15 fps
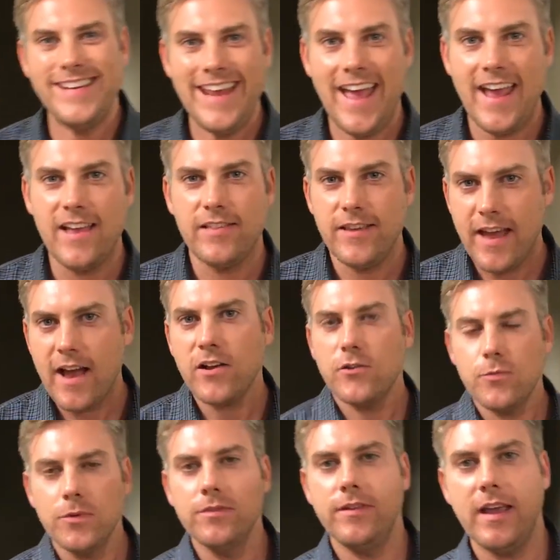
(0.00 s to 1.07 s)
today, the
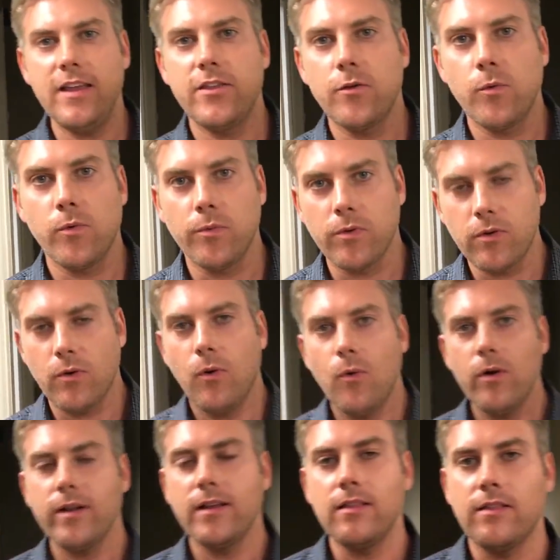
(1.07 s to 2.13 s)
actual day that we're
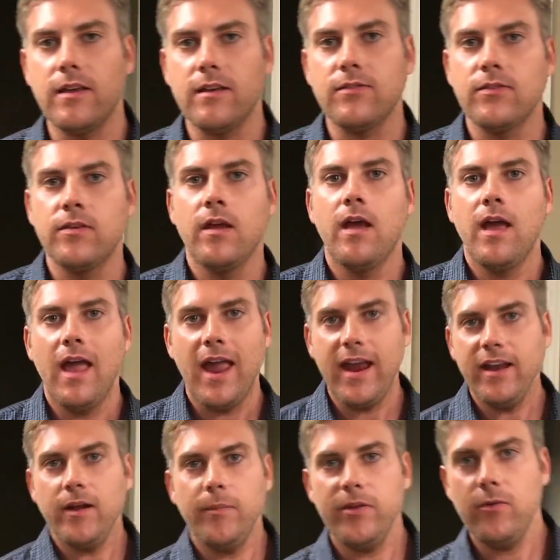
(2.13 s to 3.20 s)
recording this,
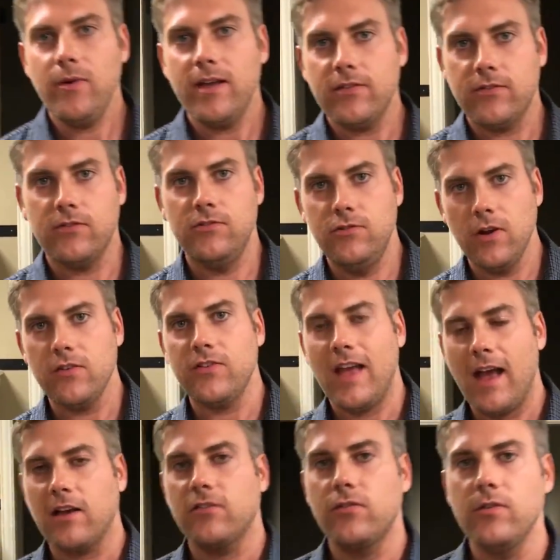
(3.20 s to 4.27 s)
AWS just
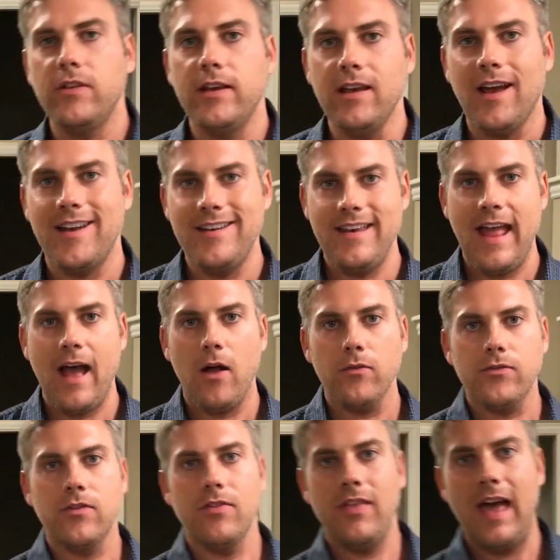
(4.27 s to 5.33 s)
actually
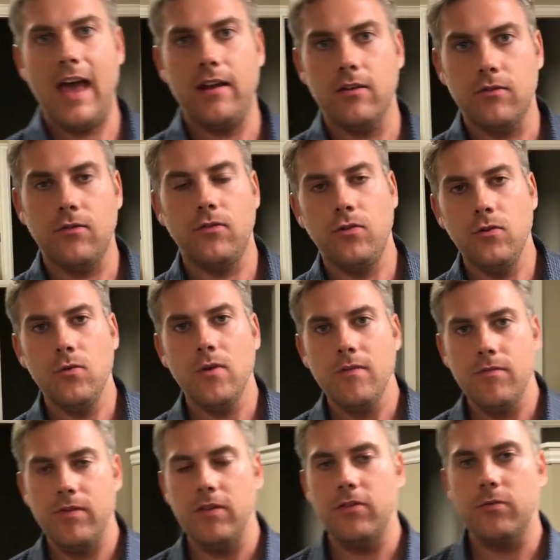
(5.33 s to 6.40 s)
announced that two
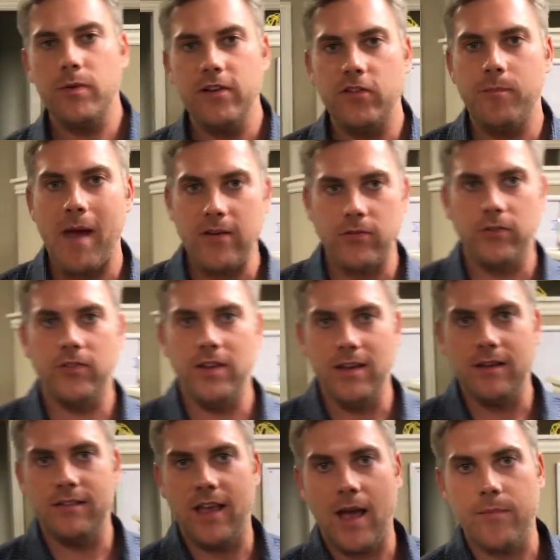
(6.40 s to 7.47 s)
of the three specialty
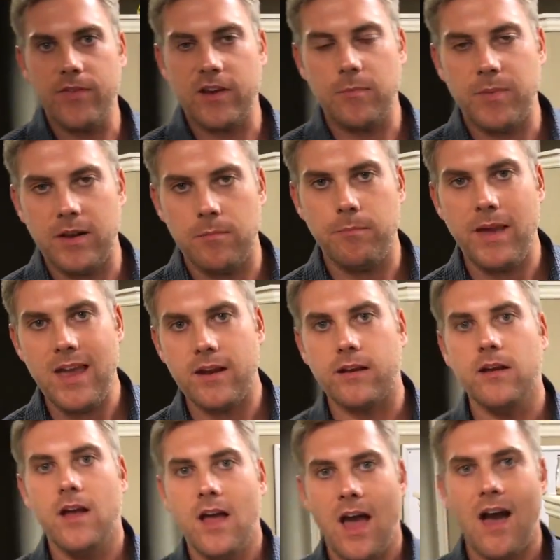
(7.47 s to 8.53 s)
exams that have been in
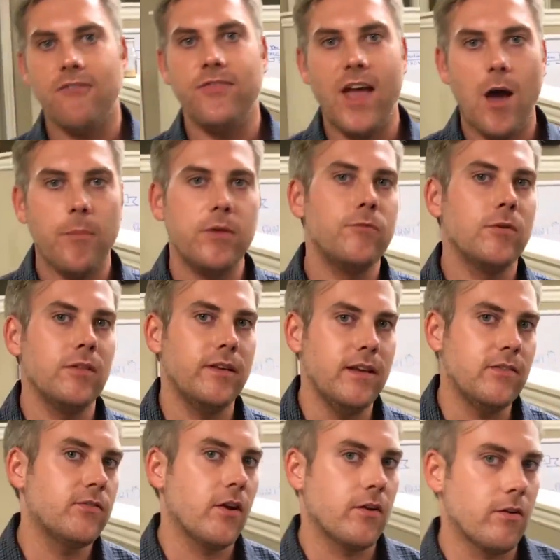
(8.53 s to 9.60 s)
beta have now been
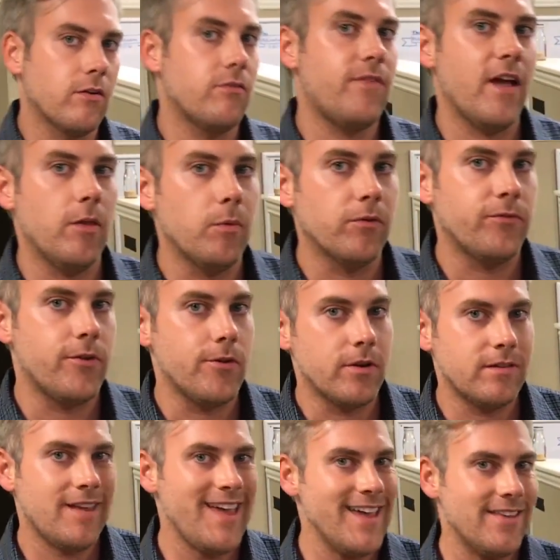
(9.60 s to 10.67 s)
released and are available for you
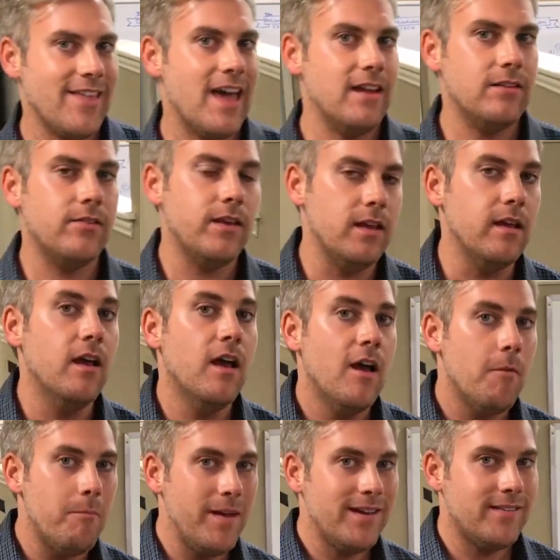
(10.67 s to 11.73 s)
to take. That is the
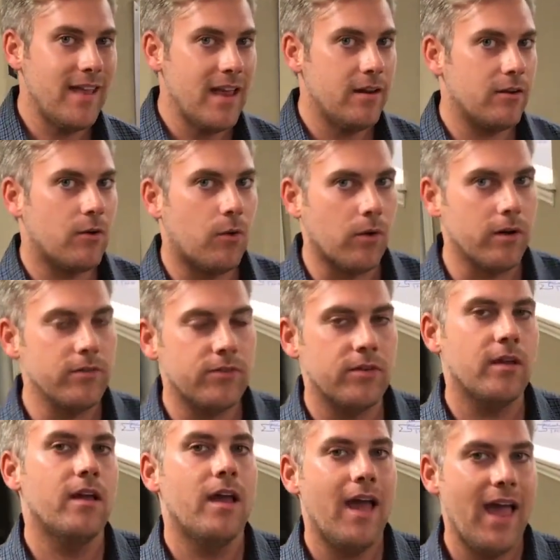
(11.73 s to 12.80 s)
Big Data course
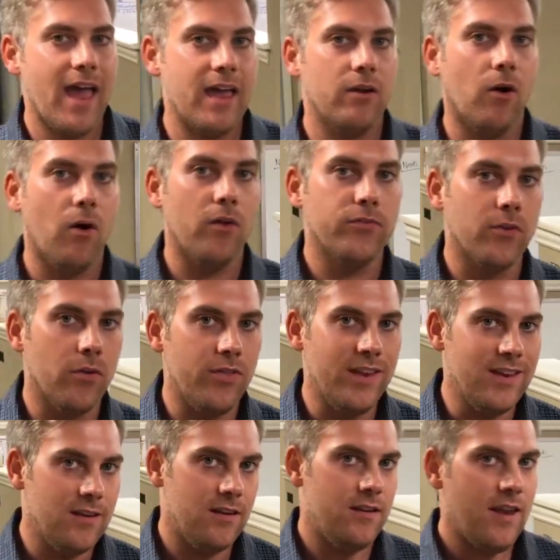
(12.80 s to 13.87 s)
and also
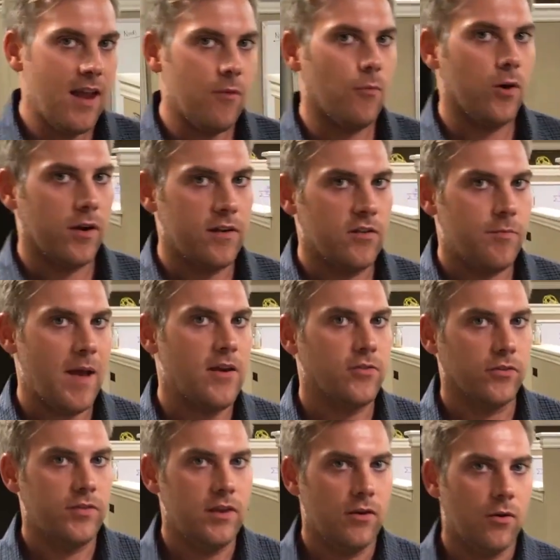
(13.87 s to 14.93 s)
the Networking
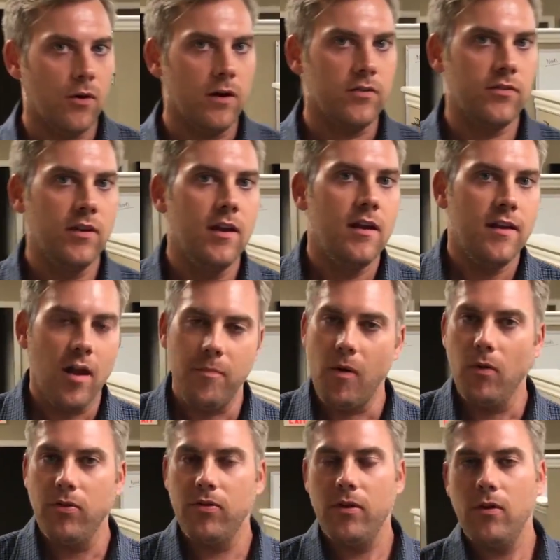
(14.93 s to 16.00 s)
Specialty course. Now
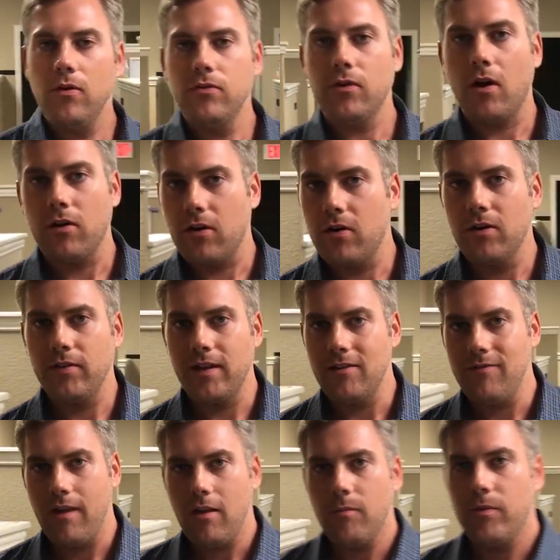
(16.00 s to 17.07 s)
both of those are currently
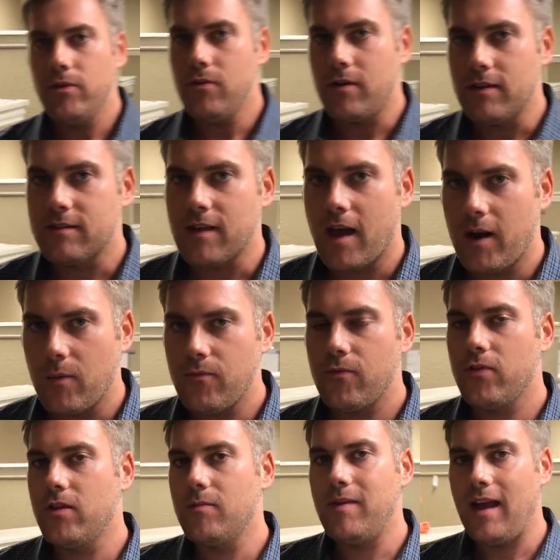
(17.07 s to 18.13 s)
available. You can sign up
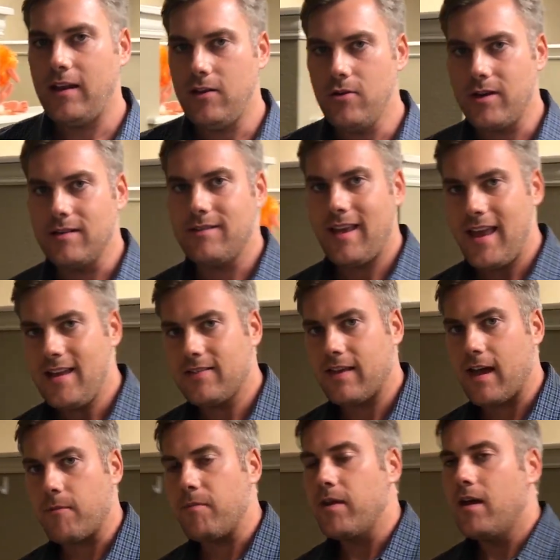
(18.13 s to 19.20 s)
for them and you can take
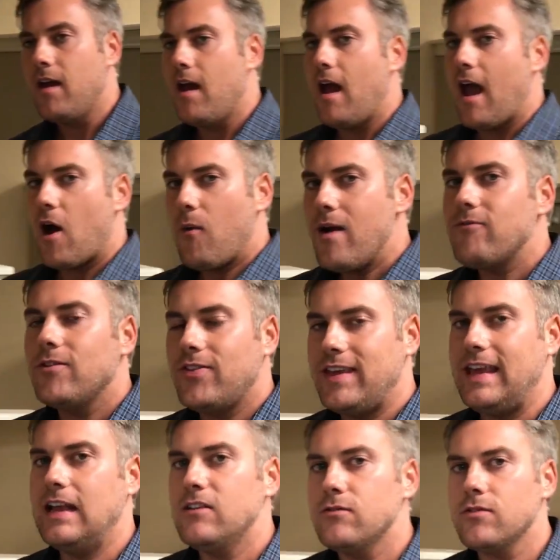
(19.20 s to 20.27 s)
them. However,
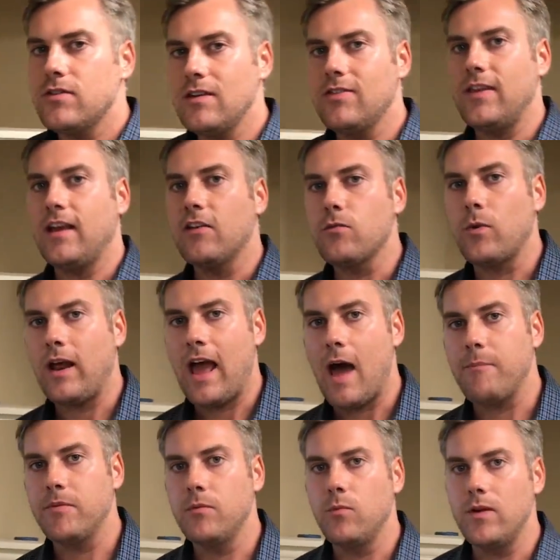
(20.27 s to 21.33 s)
the interesting thing is what
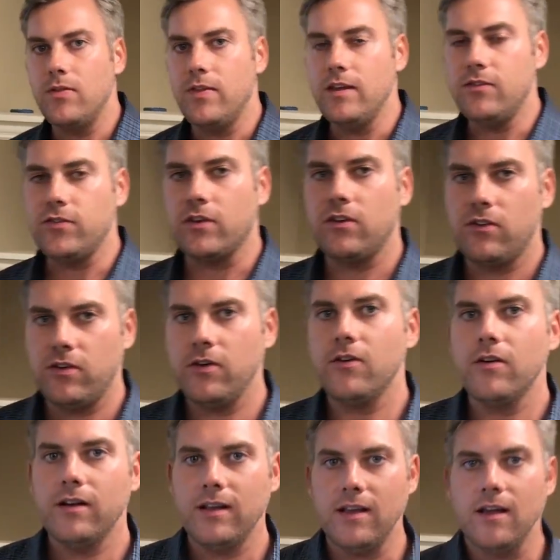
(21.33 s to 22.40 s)
happened with the
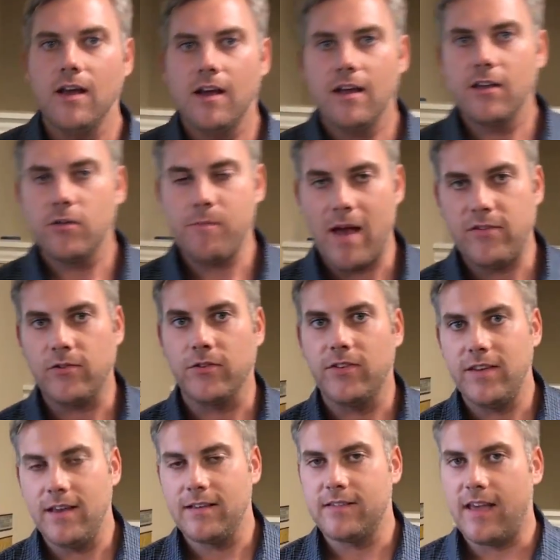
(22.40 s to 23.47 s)
security
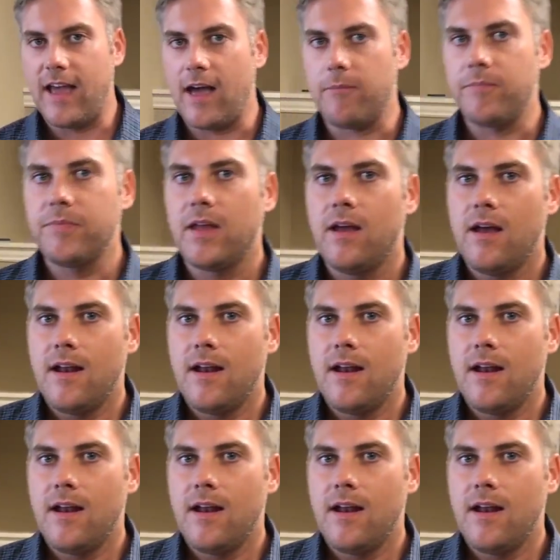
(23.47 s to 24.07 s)
specialty exam.